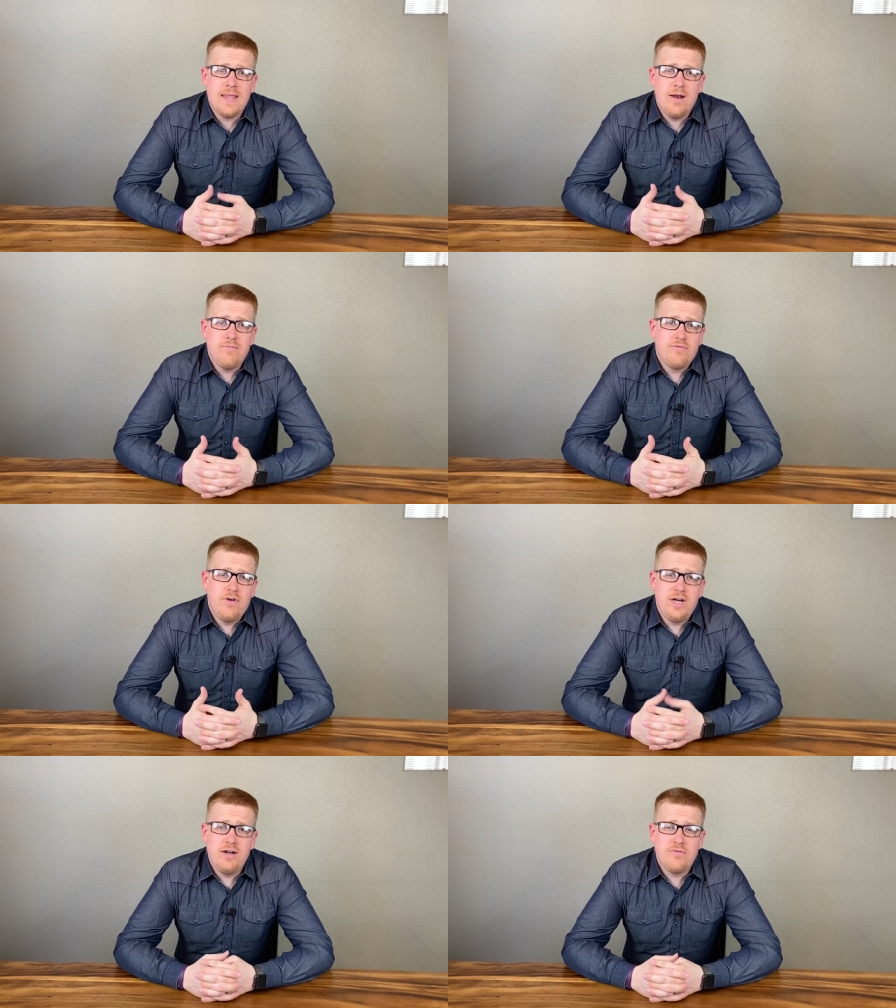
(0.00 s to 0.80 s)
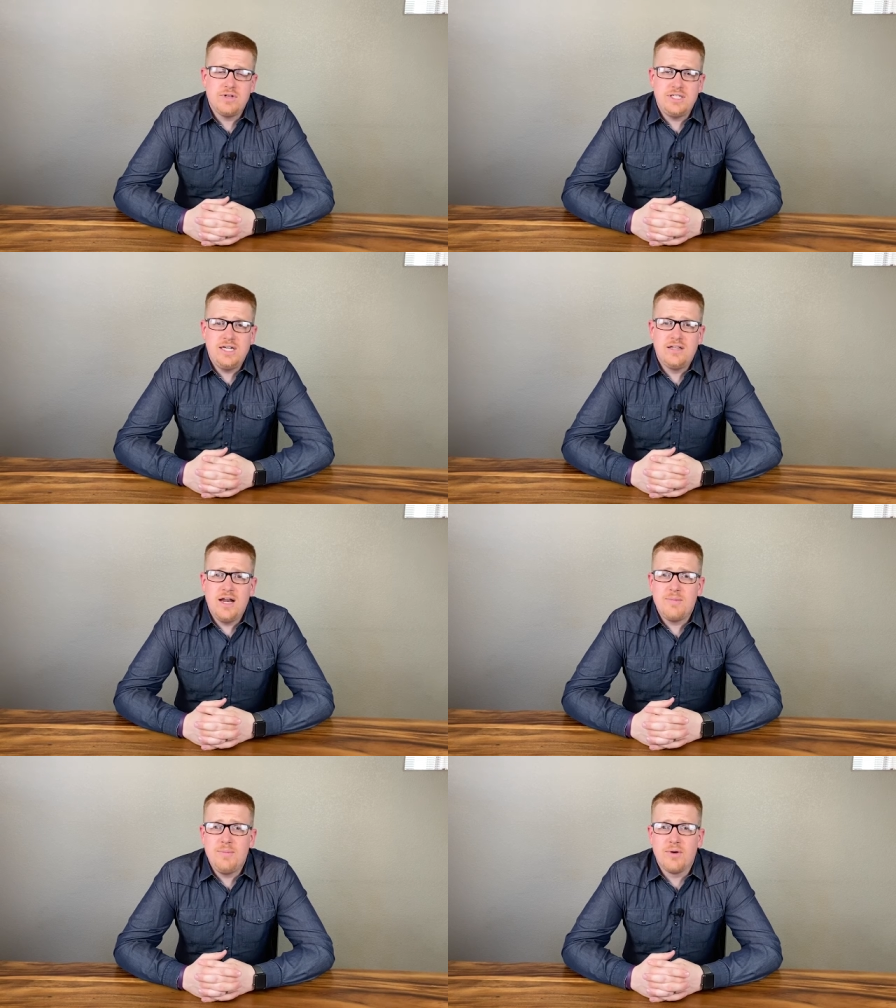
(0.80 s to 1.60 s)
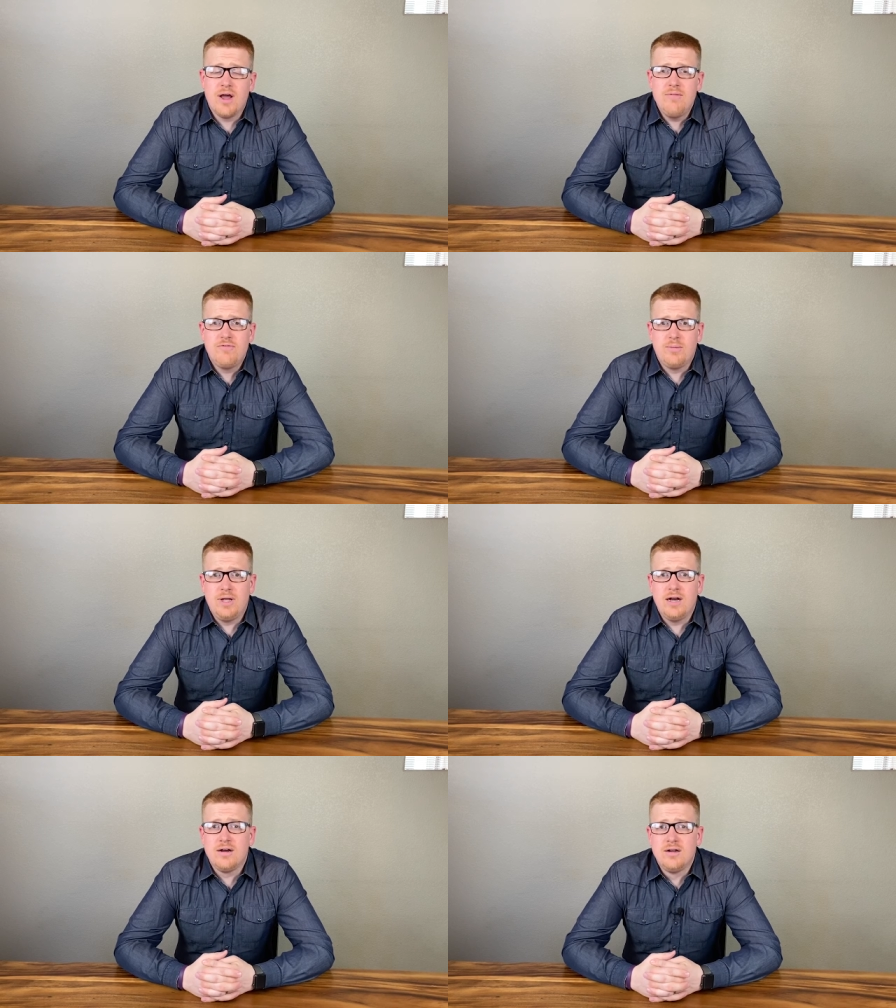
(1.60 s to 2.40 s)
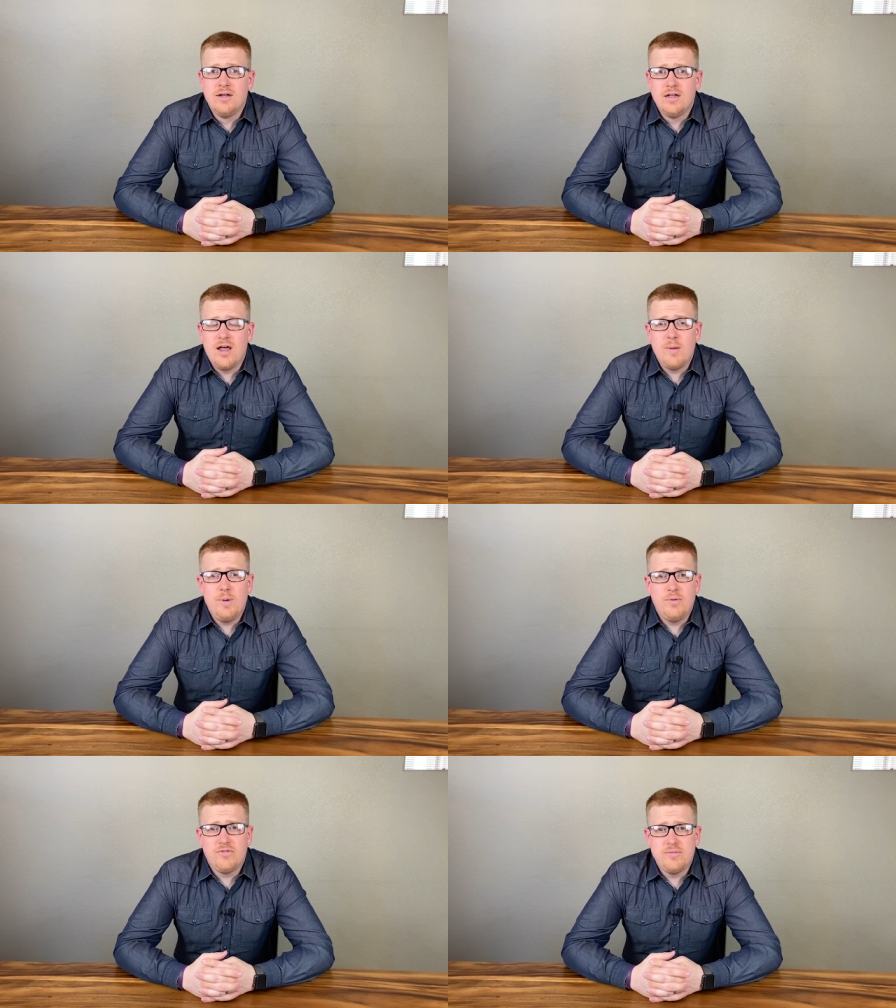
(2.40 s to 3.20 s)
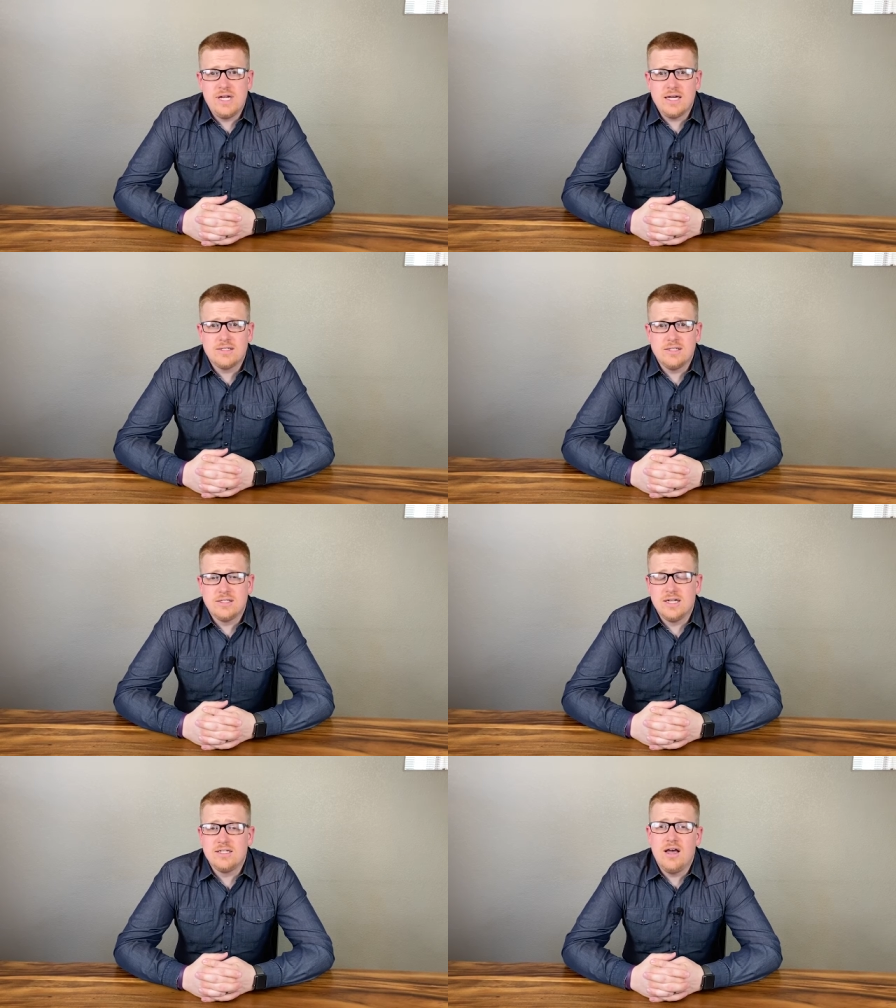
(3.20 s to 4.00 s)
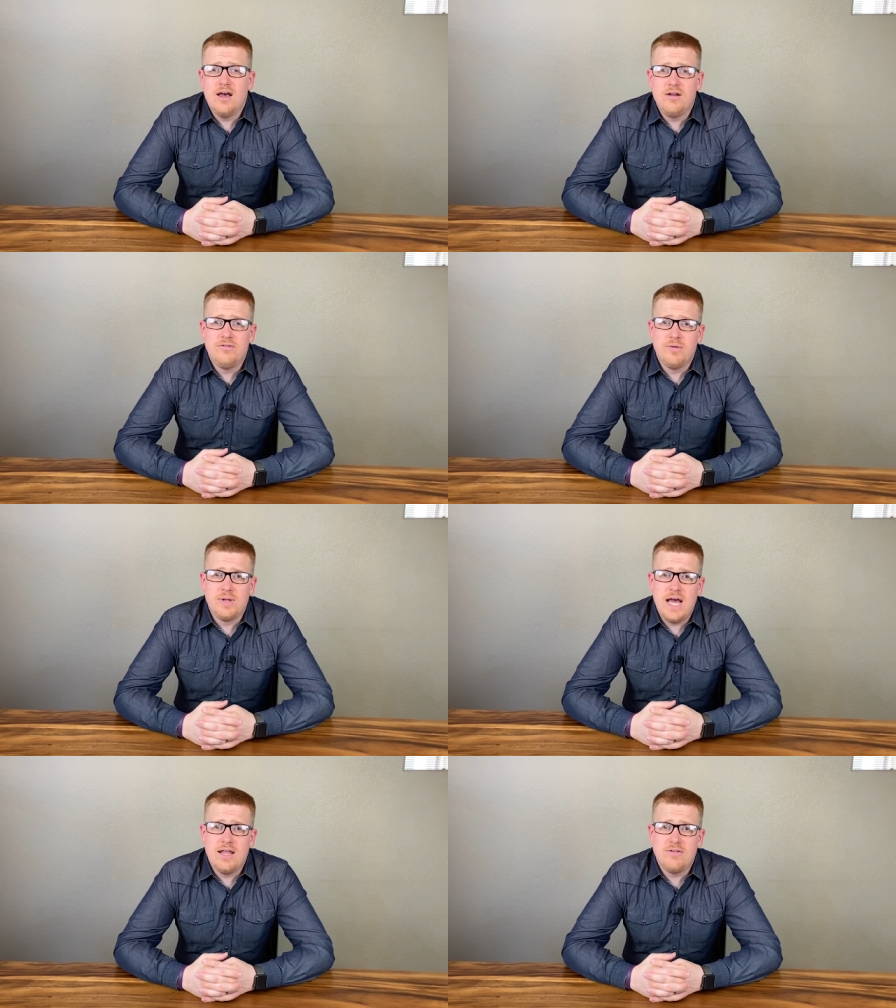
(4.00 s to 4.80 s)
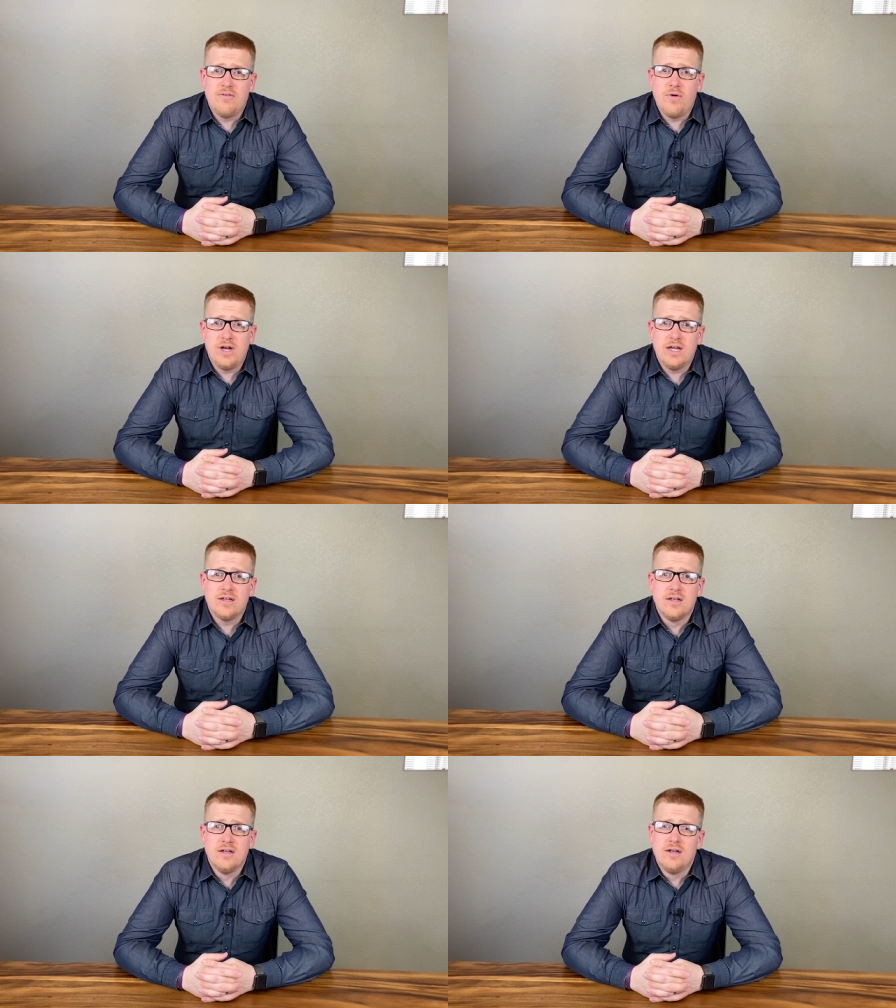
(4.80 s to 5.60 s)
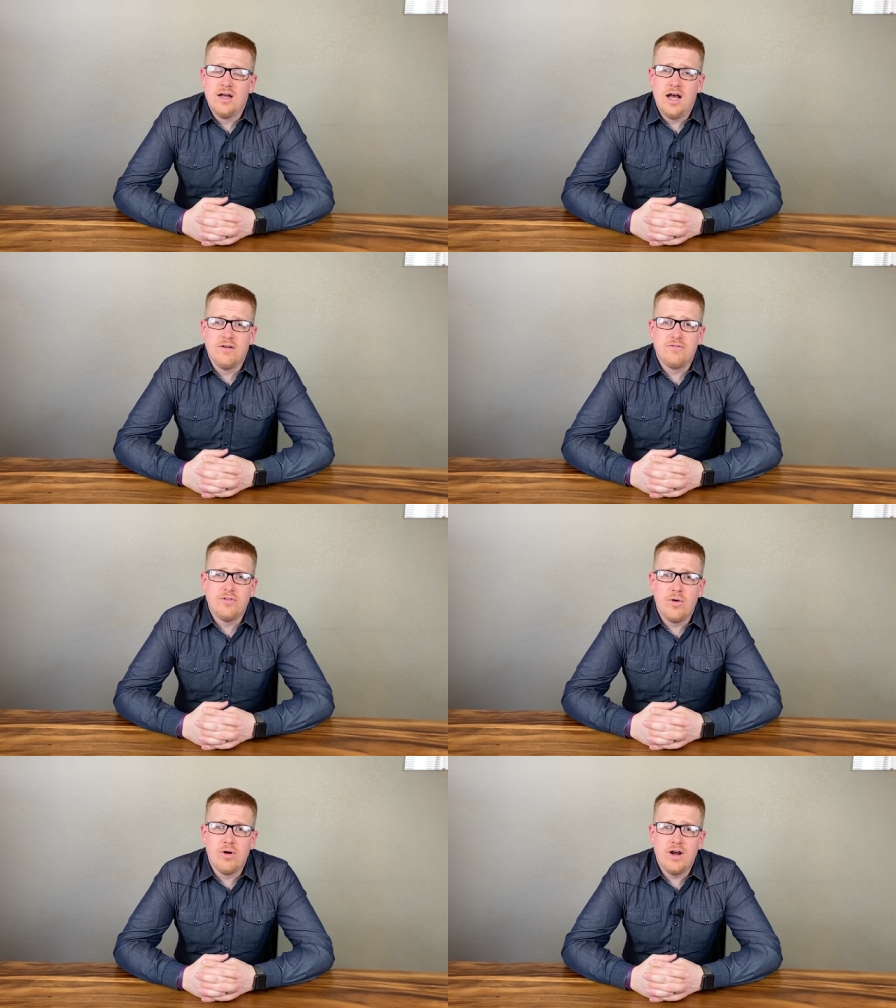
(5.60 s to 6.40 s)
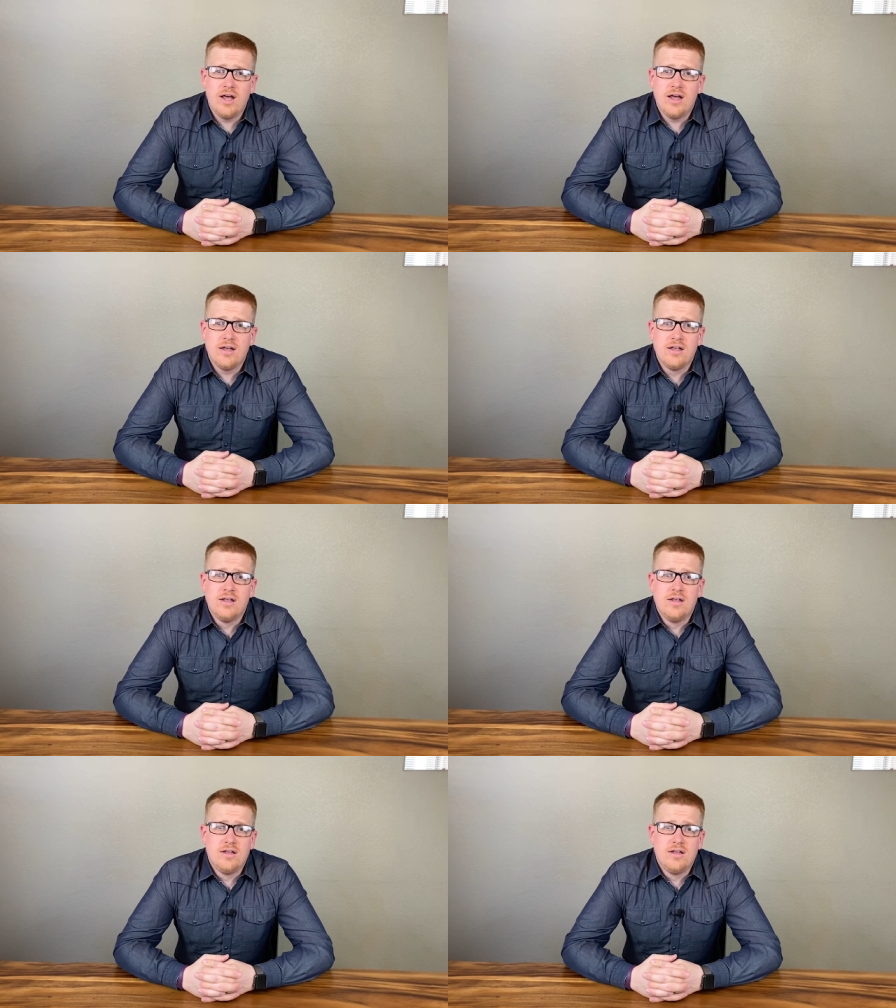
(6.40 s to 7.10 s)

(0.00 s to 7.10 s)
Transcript: And funny enough, we're seeing a lot of people come from there. A lot of people from Texas, a ton from California, uh, Florida.